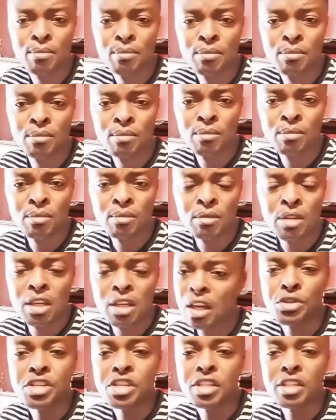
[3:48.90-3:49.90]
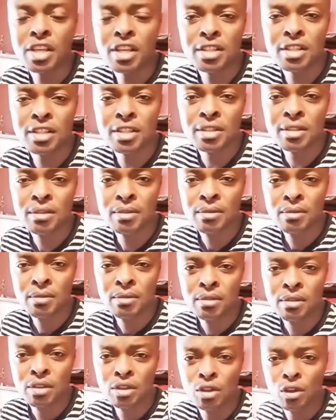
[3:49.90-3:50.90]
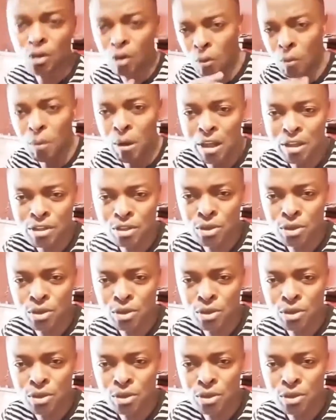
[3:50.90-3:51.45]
Jesus has made me what I am.